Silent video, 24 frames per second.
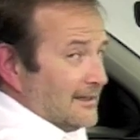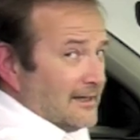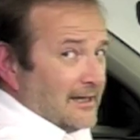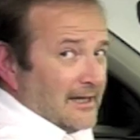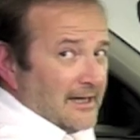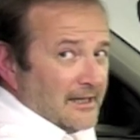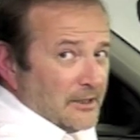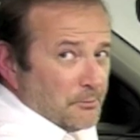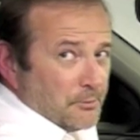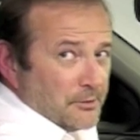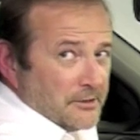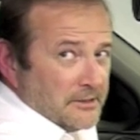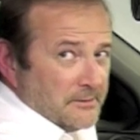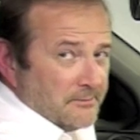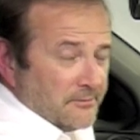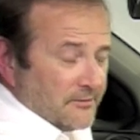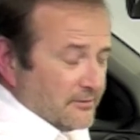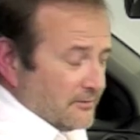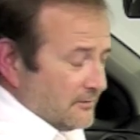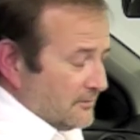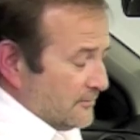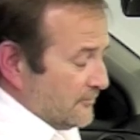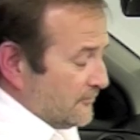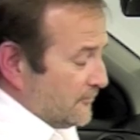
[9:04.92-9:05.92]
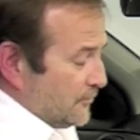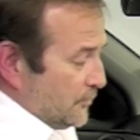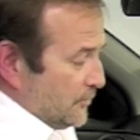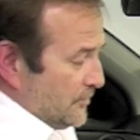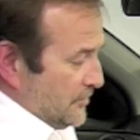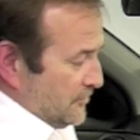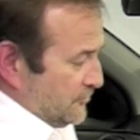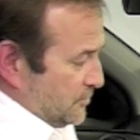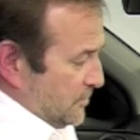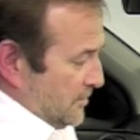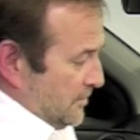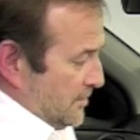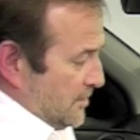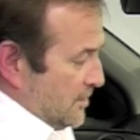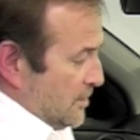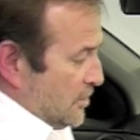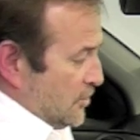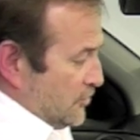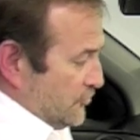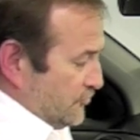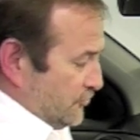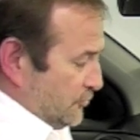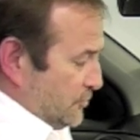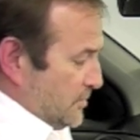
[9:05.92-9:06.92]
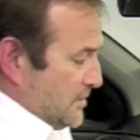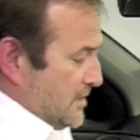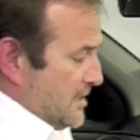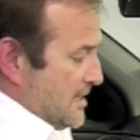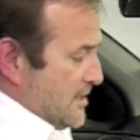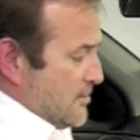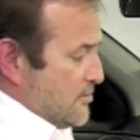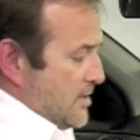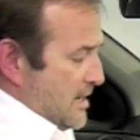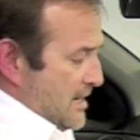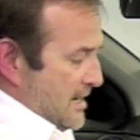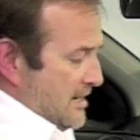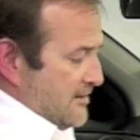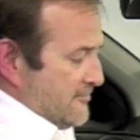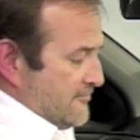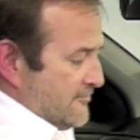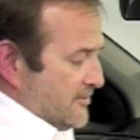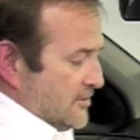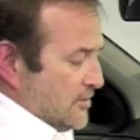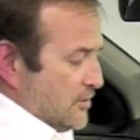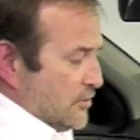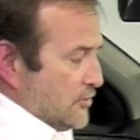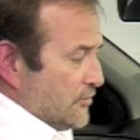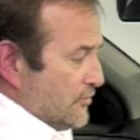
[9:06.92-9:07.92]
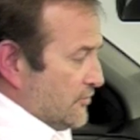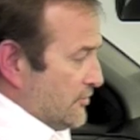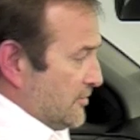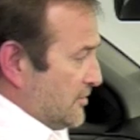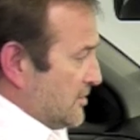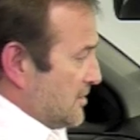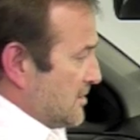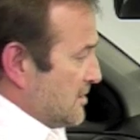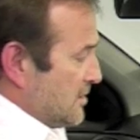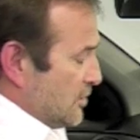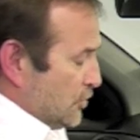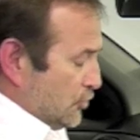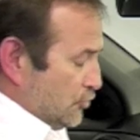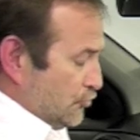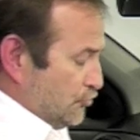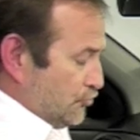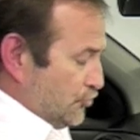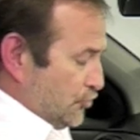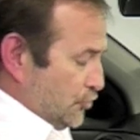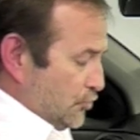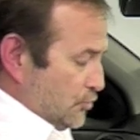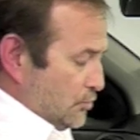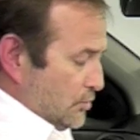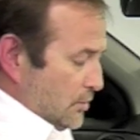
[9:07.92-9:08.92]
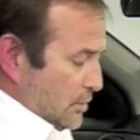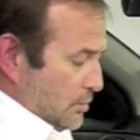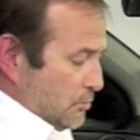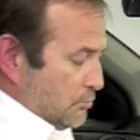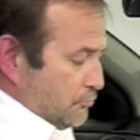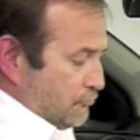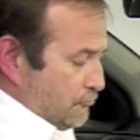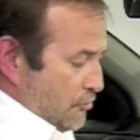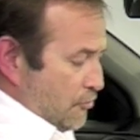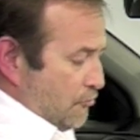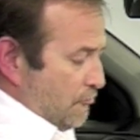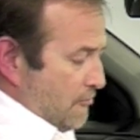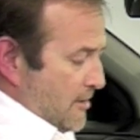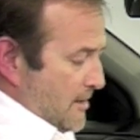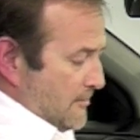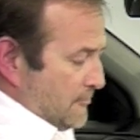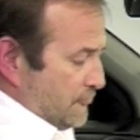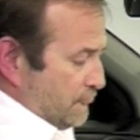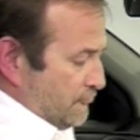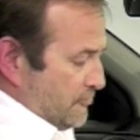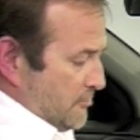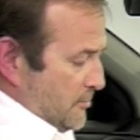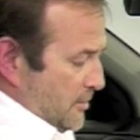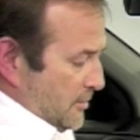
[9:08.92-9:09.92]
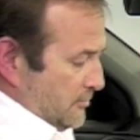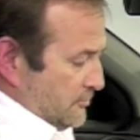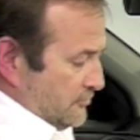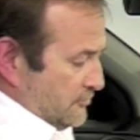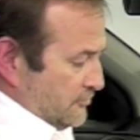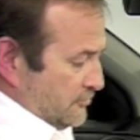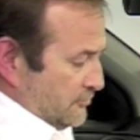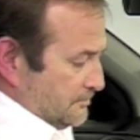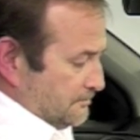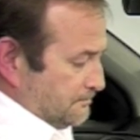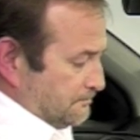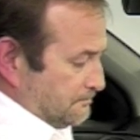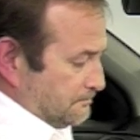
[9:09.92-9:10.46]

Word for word: And a bleep for this one. So we now have the two programmed remotes.